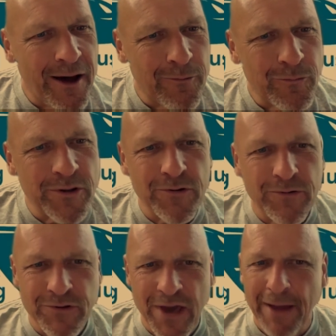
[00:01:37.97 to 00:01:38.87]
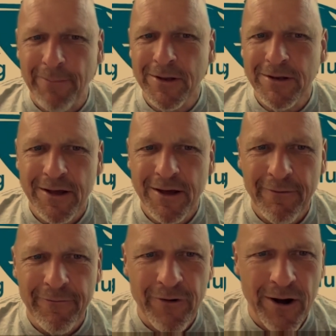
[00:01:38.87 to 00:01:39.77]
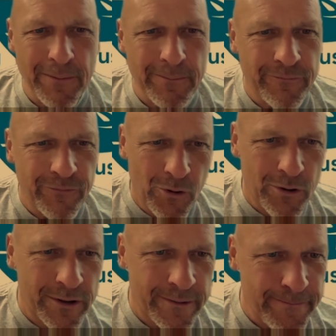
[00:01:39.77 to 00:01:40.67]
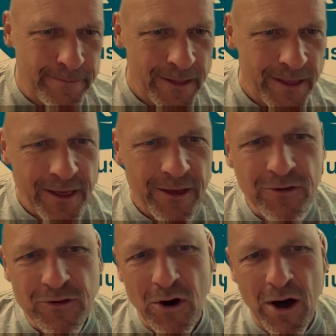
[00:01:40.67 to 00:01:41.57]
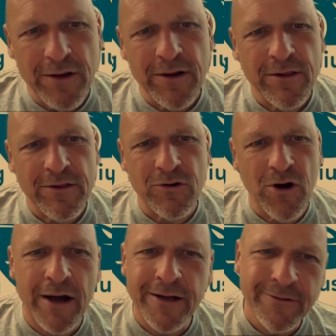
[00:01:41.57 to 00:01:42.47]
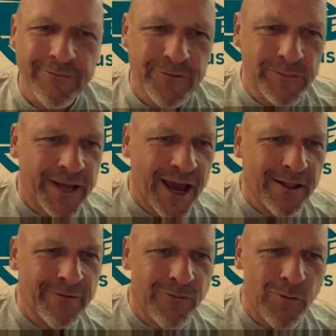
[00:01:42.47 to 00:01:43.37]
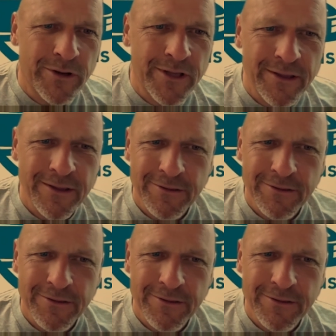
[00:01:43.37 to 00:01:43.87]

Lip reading: Richard Jackman from Florida, Sean Scroggin from California.